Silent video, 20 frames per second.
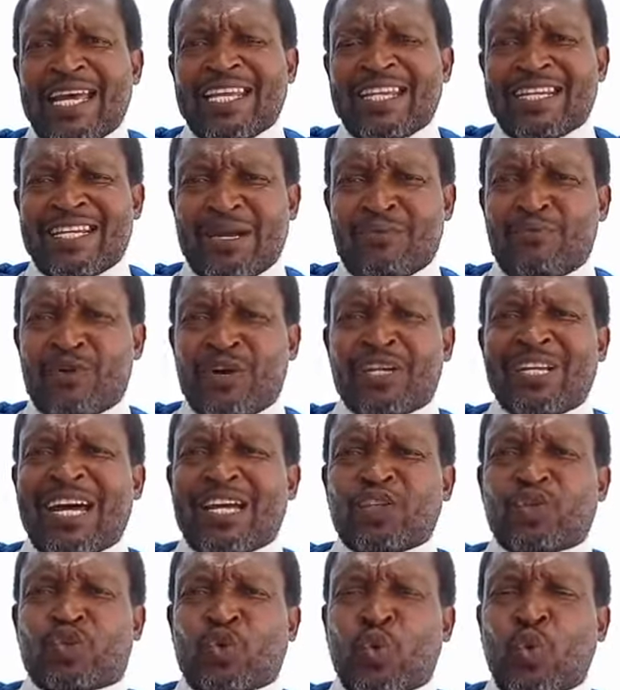Nimrod
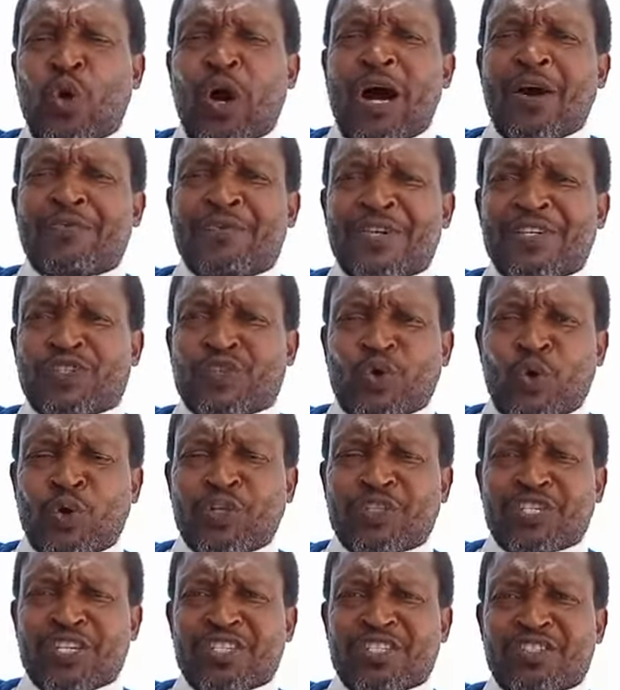and two of his
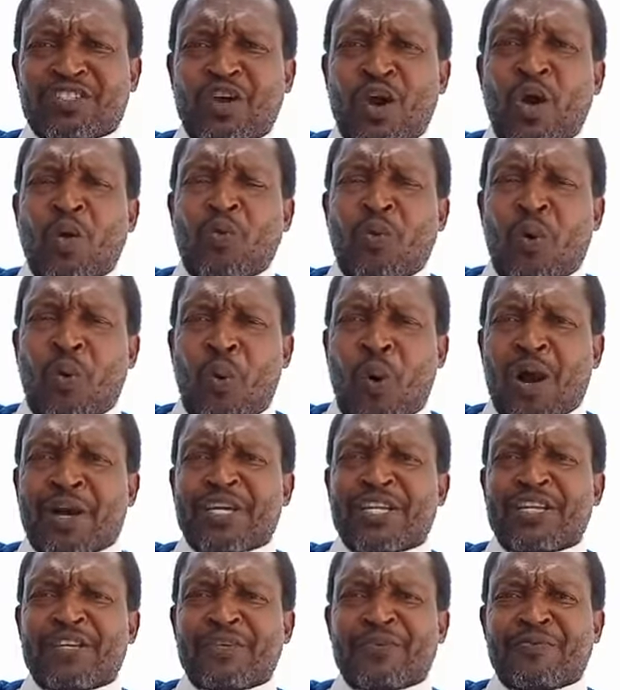soldiers were
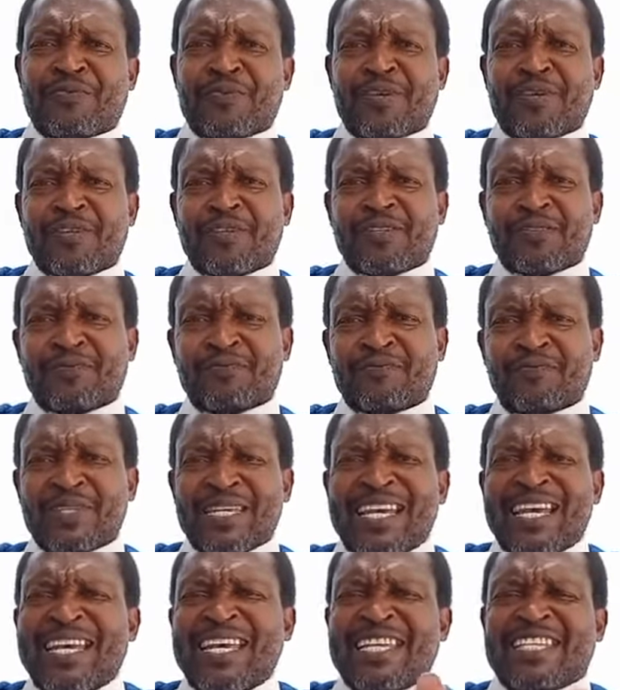walking in the field.
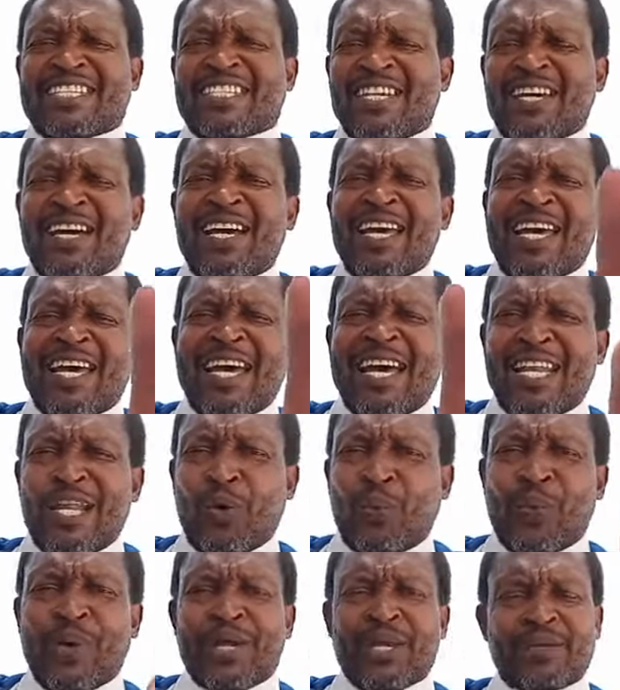Esau hid
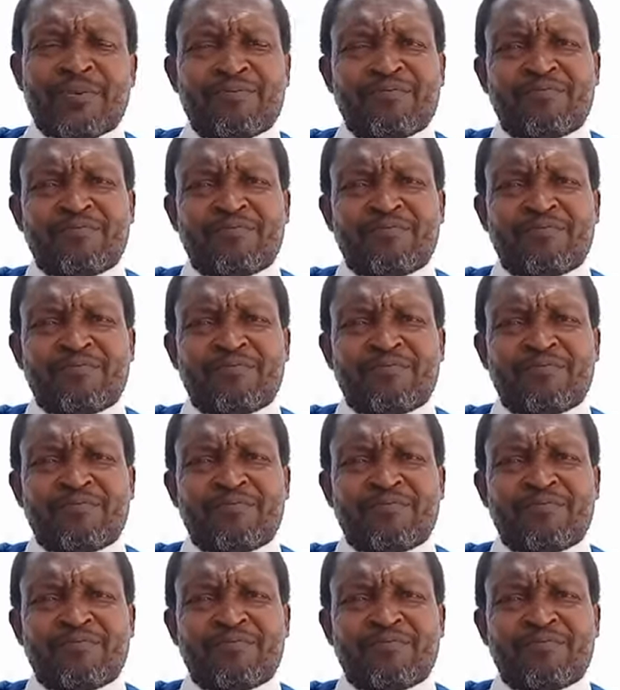away.